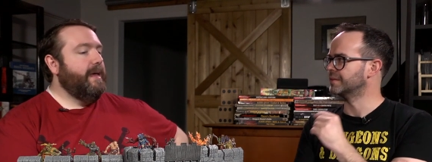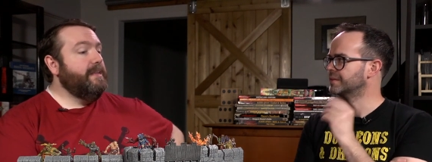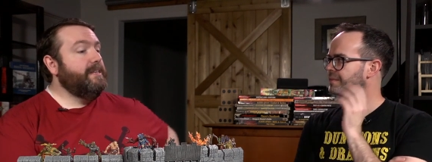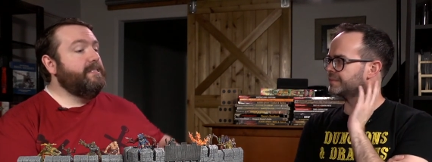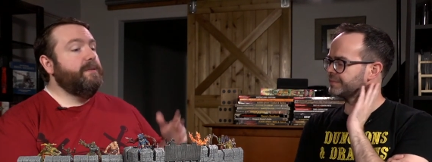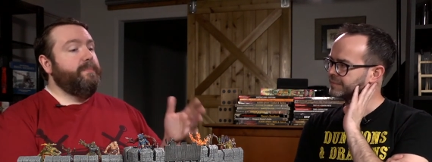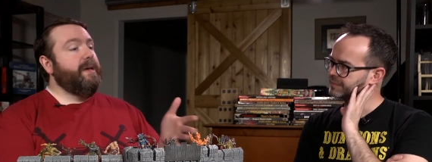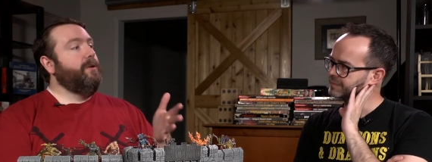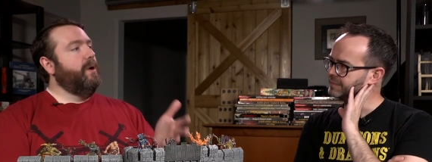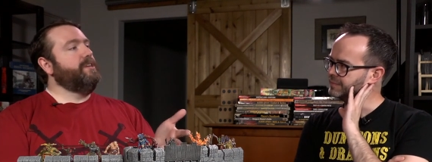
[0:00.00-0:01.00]
Speaker 1: It, it's a
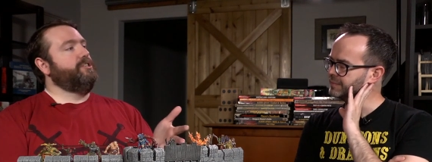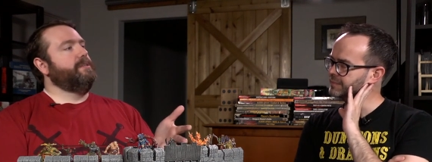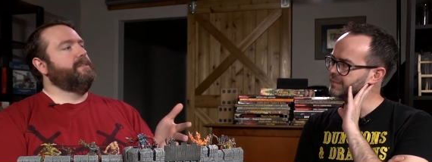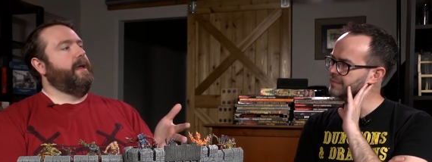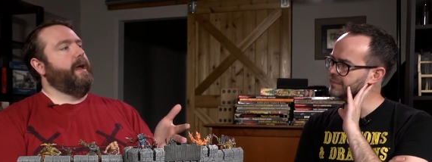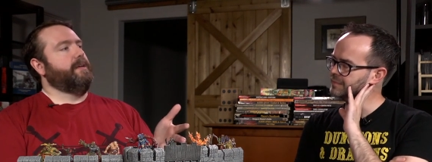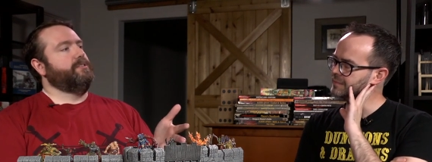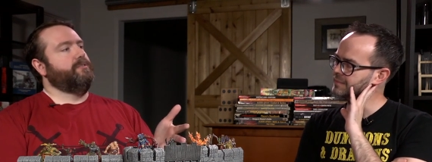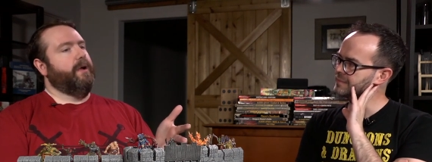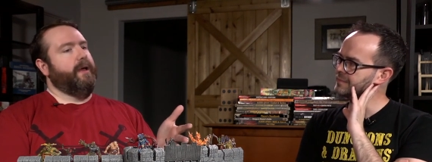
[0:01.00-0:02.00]
big question to
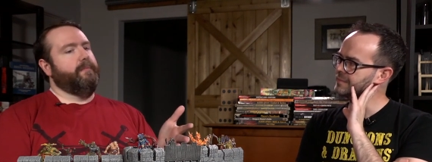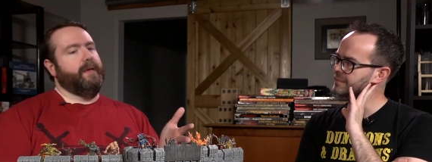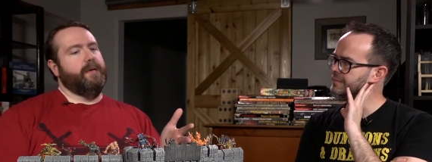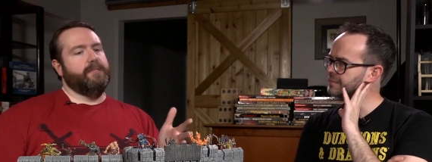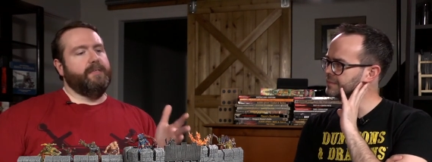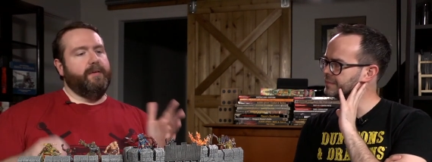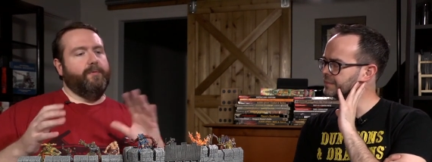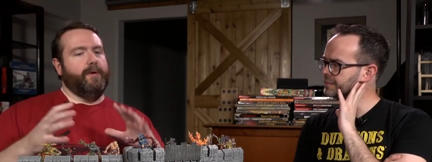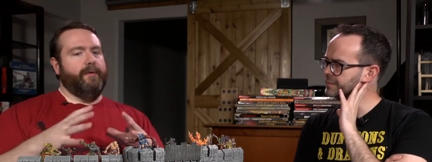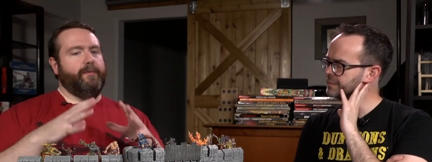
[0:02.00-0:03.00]
ask, right? Because
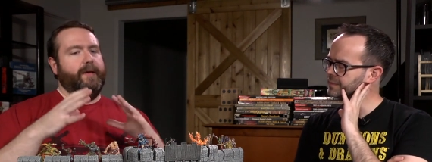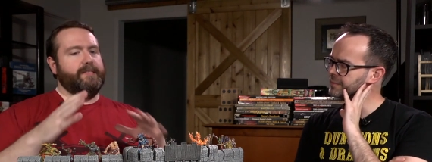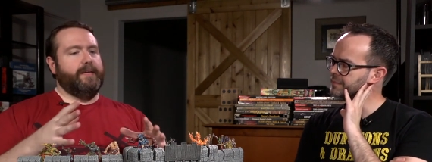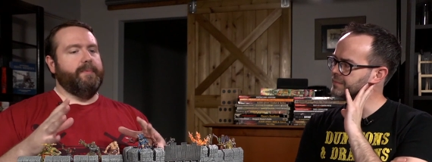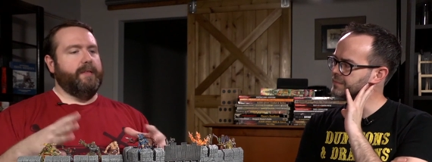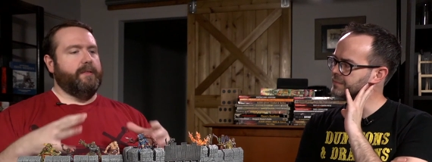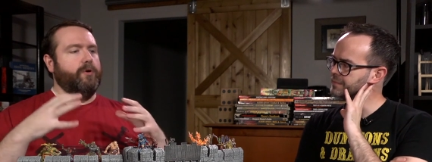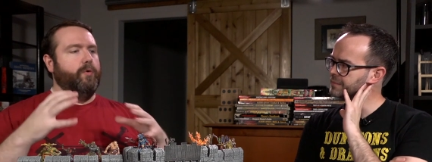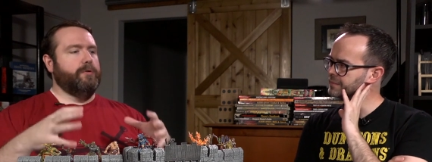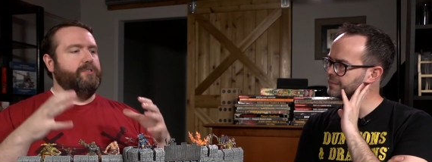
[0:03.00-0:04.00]
if we if we accept that
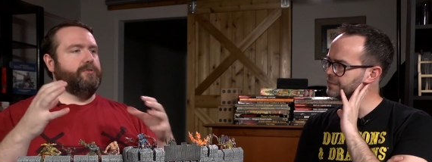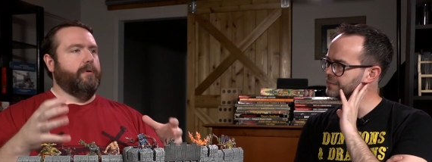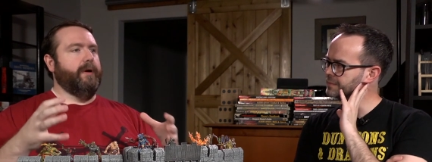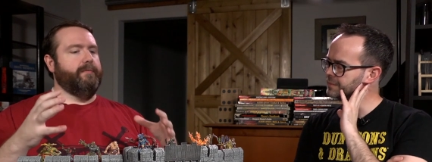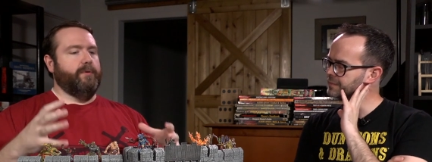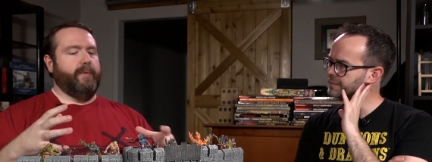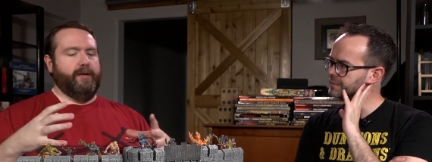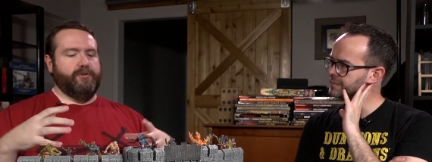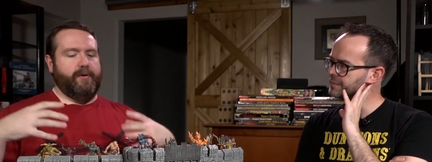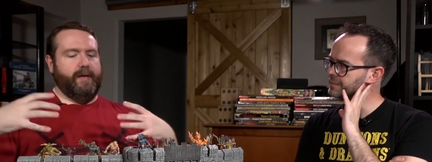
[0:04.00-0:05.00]
the core story of the
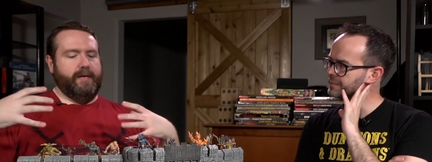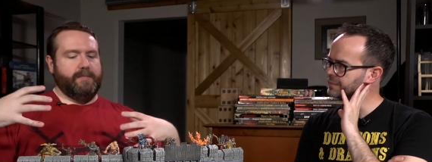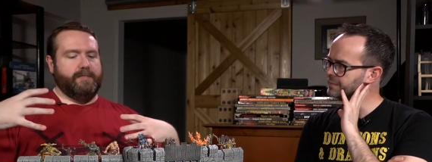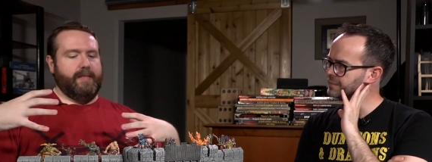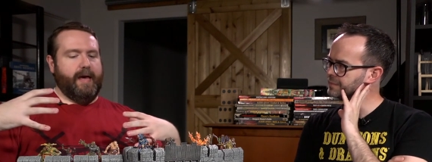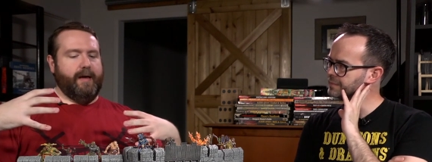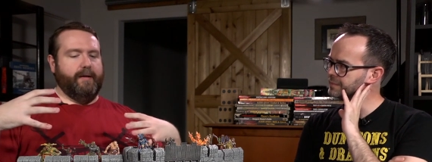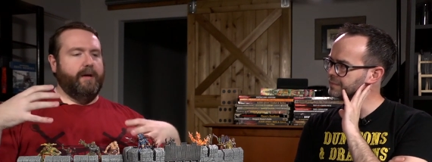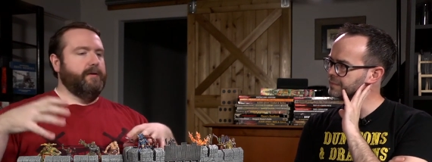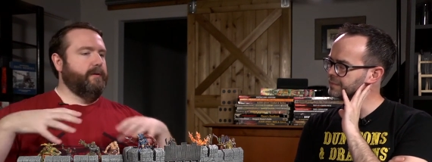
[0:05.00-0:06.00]
ranger is
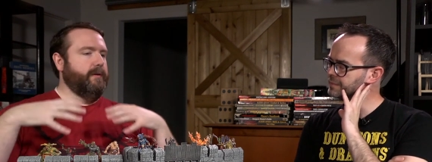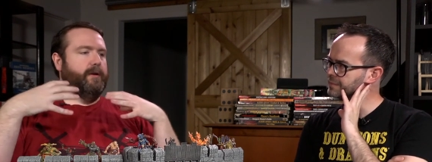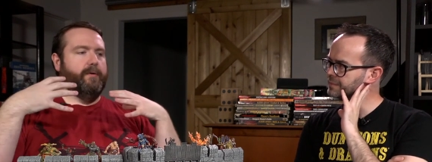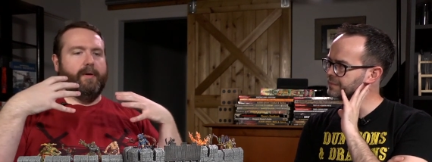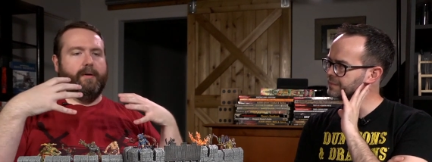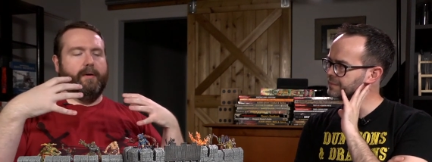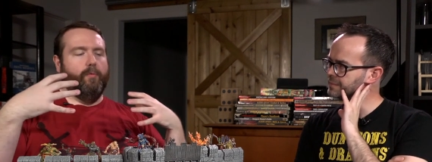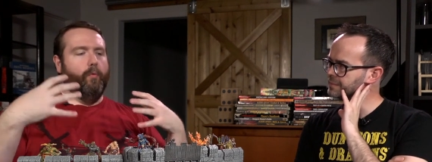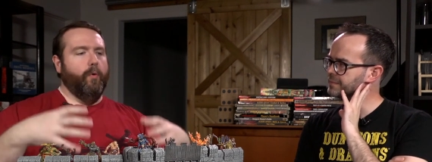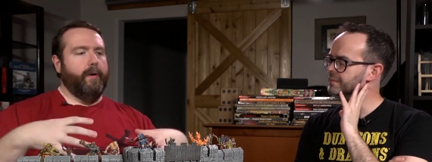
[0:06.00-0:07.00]
that un, you know a,
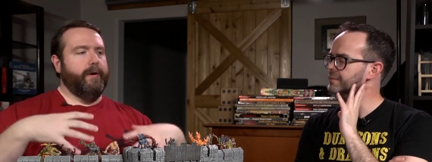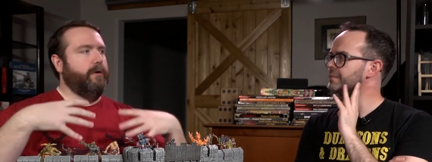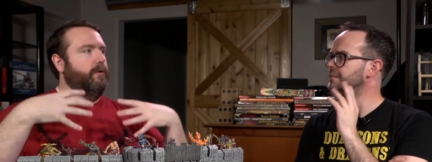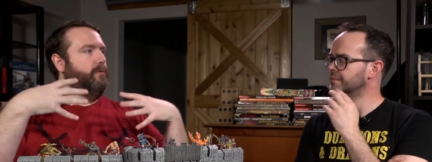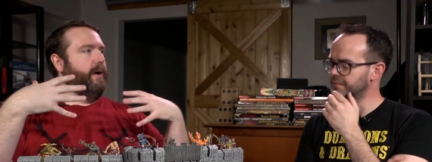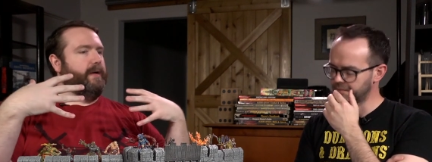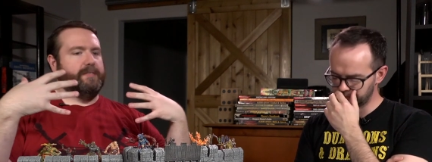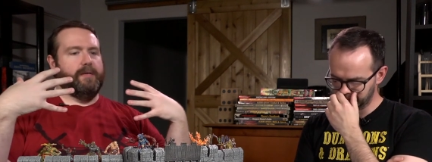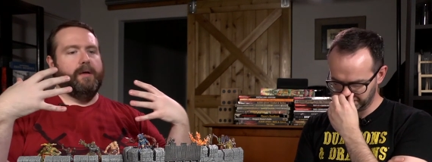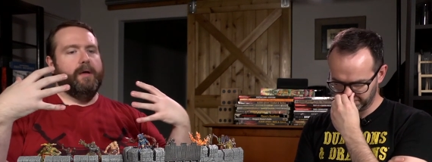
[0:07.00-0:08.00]
a warrior who
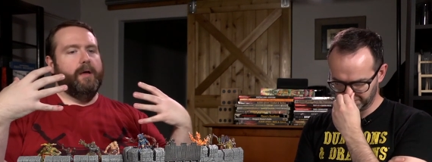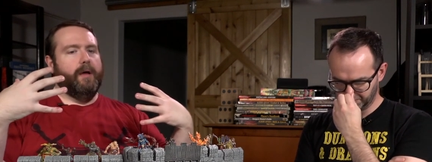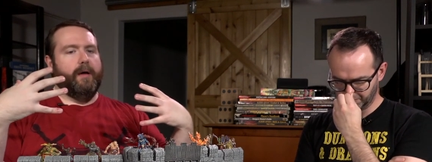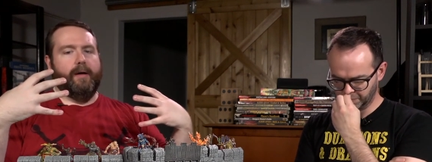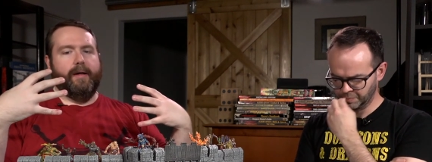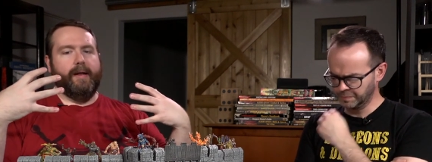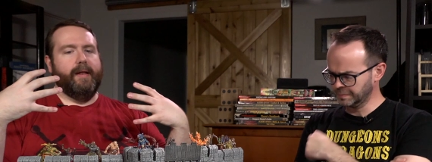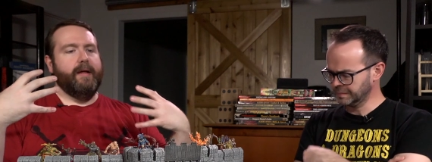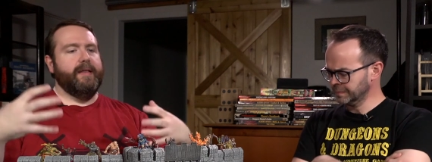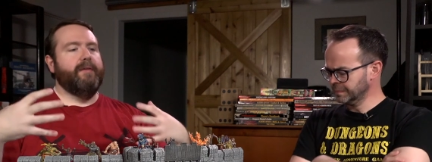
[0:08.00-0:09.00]
has an uh, and,
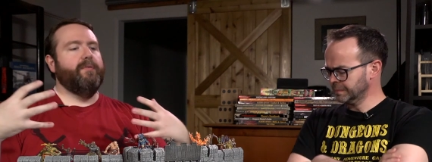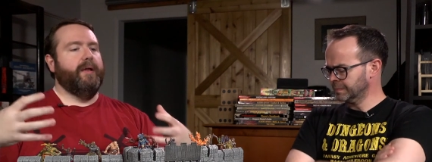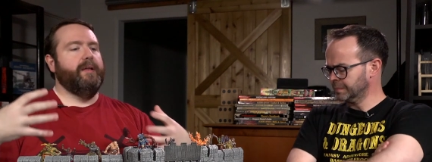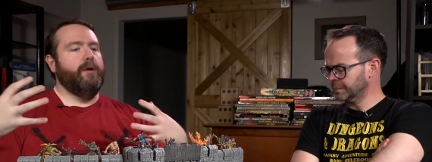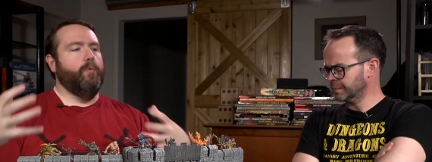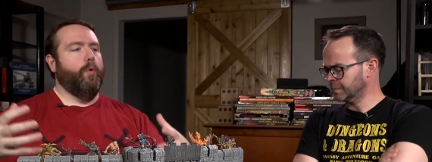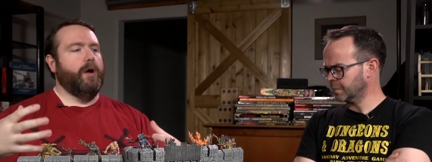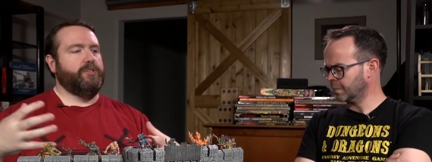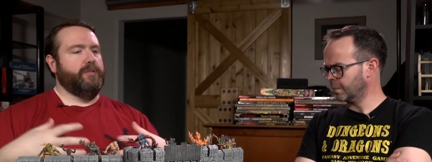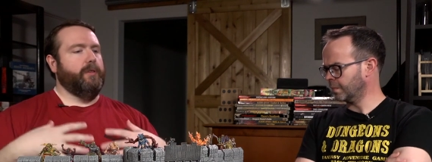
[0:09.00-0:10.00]
a never ending
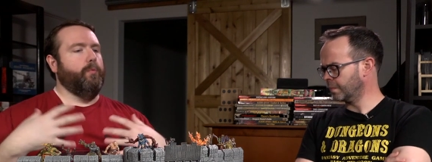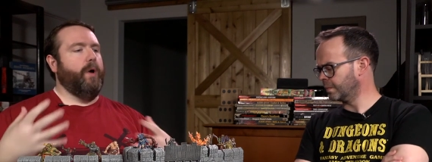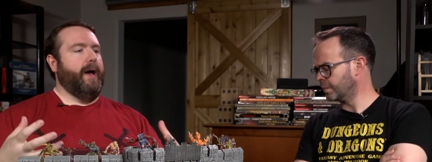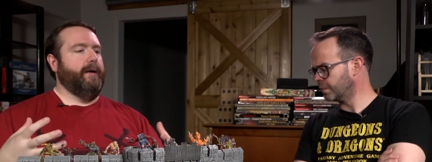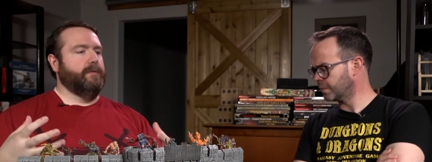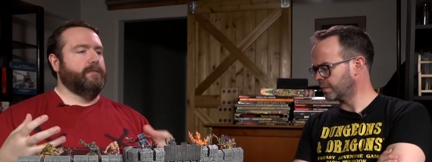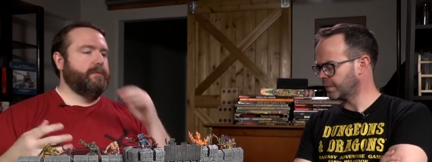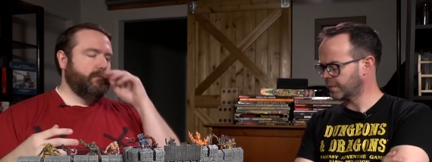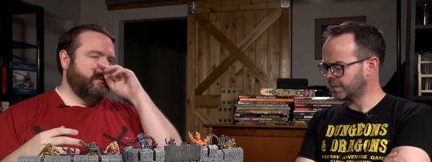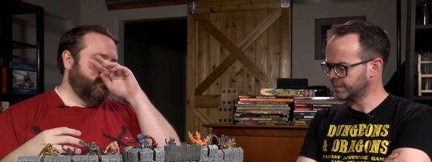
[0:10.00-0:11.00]
watch in the
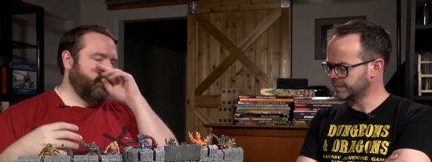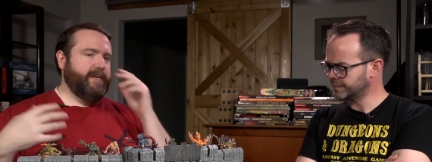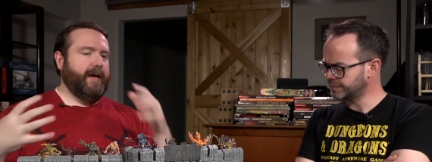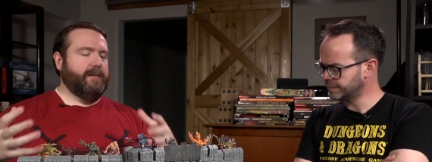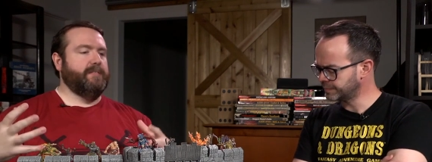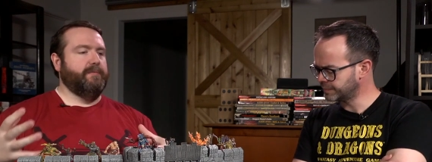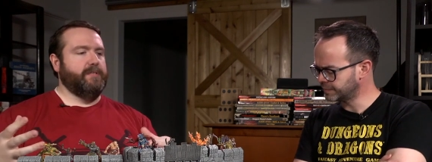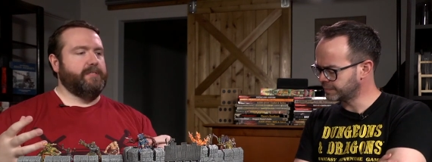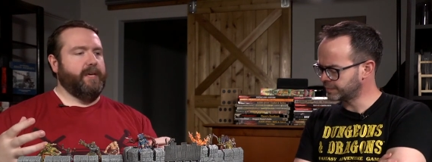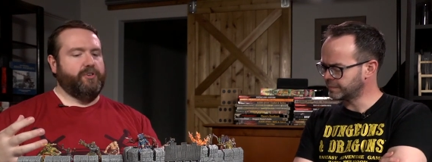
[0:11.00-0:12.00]
wilds to protect
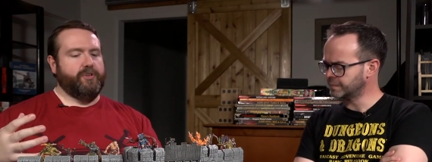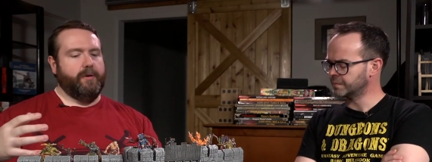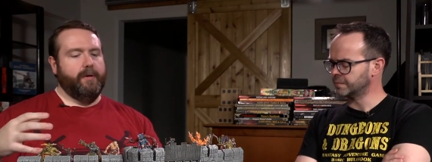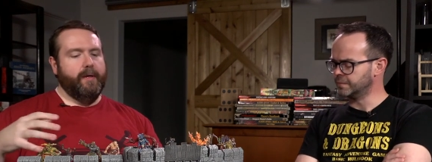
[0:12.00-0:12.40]
civilization,